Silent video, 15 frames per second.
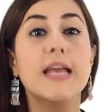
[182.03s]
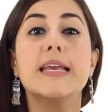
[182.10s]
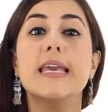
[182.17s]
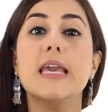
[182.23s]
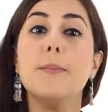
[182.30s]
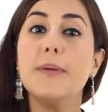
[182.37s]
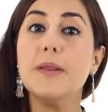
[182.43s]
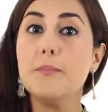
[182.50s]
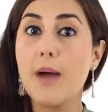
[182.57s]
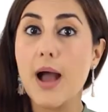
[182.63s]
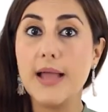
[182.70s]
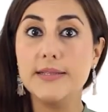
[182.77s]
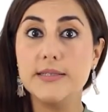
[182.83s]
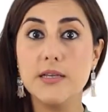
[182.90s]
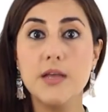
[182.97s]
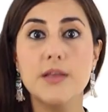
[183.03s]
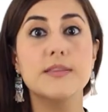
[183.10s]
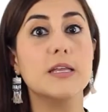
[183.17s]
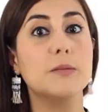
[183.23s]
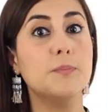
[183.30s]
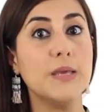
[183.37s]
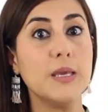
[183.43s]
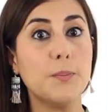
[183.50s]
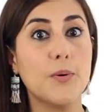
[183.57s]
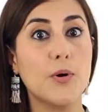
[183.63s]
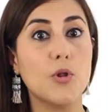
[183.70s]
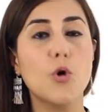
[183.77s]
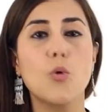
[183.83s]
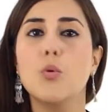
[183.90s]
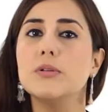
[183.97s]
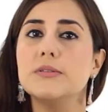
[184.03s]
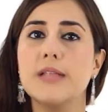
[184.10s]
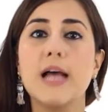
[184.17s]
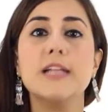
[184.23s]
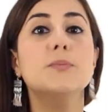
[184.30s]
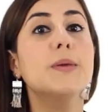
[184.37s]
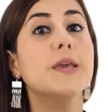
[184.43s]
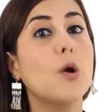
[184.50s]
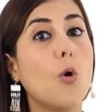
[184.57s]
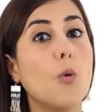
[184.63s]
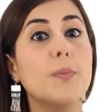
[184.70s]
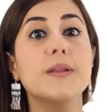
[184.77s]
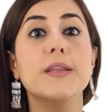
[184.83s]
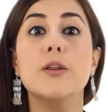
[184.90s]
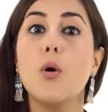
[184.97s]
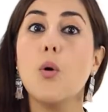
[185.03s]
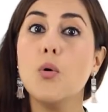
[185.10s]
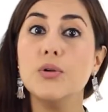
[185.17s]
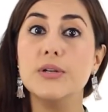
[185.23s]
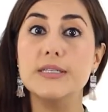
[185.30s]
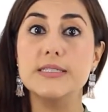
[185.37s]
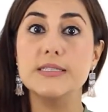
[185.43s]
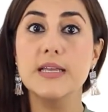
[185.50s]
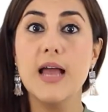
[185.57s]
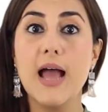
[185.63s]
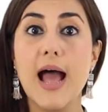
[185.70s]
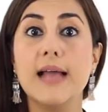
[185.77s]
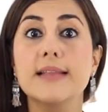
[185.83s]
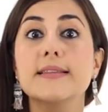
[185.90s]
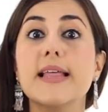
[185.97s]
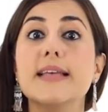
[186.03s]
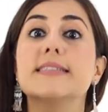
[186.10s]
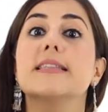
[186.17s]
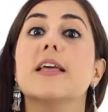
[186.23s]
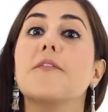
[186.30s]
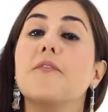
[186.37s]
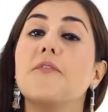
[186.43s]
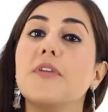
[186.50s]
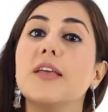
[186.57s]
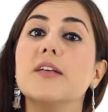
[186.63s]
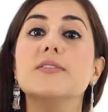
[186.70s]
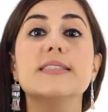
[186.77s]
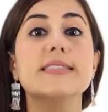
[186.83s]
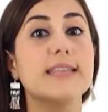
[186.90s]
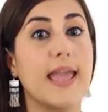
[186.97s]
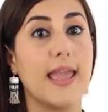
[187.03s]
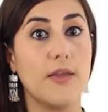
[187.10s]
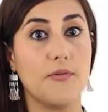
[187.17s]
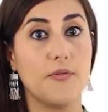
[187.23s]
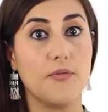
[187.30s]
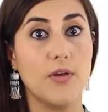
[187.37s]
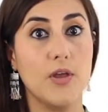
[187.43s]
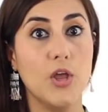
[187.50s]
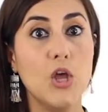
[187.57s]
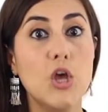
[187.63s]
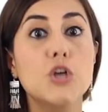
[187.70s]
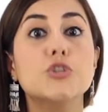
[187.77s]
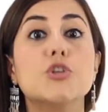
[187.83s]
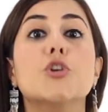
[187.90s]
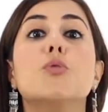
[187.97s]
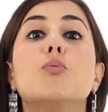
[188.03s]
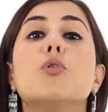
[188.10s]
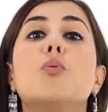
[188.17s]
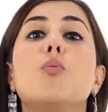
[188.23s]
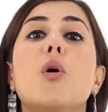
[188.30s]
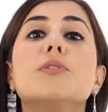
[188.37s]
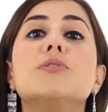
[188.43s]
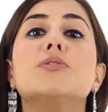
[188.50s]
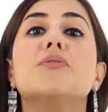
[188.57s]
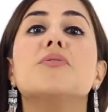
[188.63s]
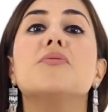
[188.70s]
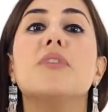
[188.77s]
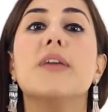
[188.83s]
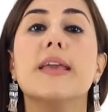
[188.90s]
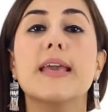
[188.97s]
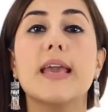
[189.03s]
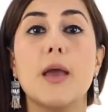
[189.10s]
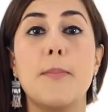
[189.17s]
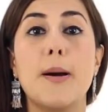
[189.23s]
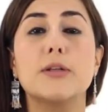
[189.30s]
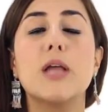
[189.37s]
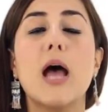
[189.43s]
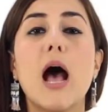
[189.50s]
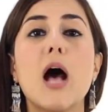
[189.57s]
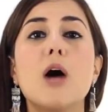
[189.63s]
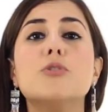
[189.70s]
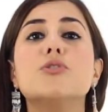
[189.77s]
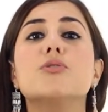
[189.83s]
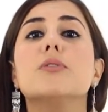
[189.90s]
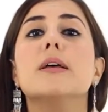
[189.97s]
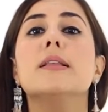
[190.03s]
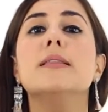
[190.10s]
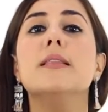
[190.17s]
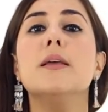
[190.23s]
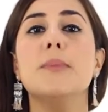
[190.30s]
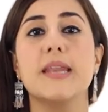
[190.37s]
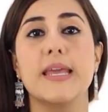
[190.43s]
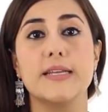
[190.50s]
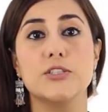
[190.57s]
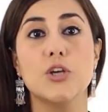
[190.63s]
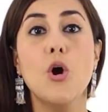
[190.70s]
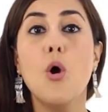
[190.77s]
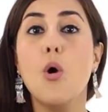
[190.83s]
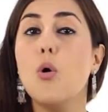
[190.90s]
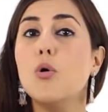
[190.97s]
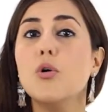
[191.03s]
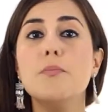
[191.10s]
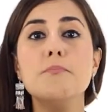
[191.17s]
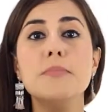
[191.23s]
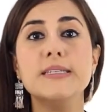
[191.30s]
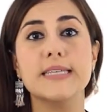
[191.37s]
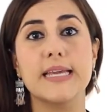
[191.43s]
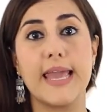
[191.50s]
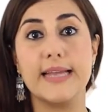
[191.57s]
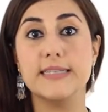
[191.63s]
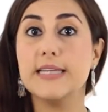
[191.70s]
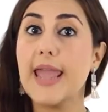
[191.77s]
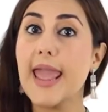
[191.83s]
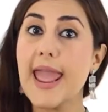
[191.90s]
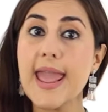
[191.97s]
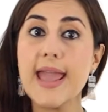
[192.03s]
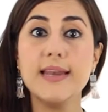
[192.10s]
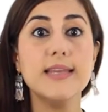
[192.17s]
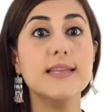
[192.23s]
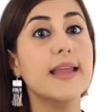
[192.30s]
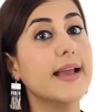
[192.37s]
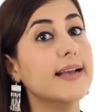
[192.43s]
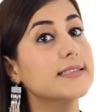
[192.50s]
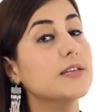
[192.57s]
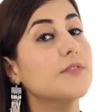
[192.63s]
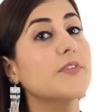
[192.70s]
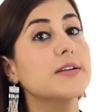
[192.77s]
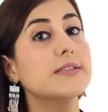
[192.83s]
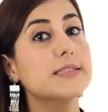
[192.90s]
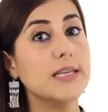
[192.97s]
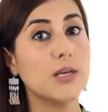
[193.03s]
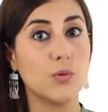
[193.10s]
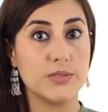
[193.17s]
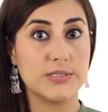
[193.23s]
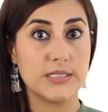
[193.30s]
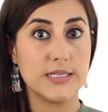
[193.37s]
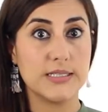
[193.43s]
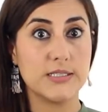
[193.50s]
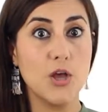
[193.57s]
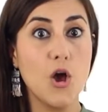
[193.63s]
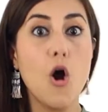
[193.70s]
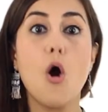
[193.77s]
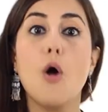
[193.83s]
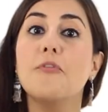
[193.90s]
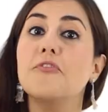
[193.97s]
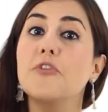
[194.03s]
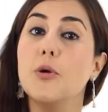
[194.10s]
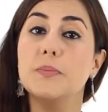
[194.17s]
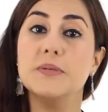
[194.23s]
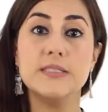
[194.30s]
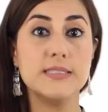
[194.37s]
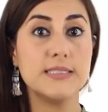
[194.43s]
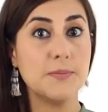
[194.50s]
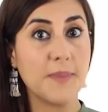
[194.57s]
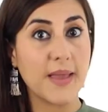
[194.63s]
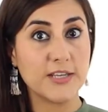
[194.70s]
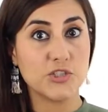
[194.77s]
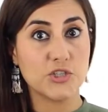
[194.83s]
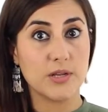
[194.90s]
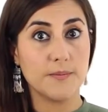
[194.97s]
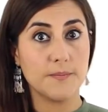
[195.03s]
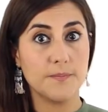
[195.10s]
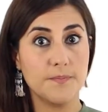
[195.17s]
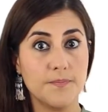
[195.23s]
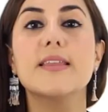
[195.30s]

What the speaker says: Keep in mind that people will not be open and honest unless they feel safe. So you will want to think about how to eliminate or mitigate any negative consequences of their participation.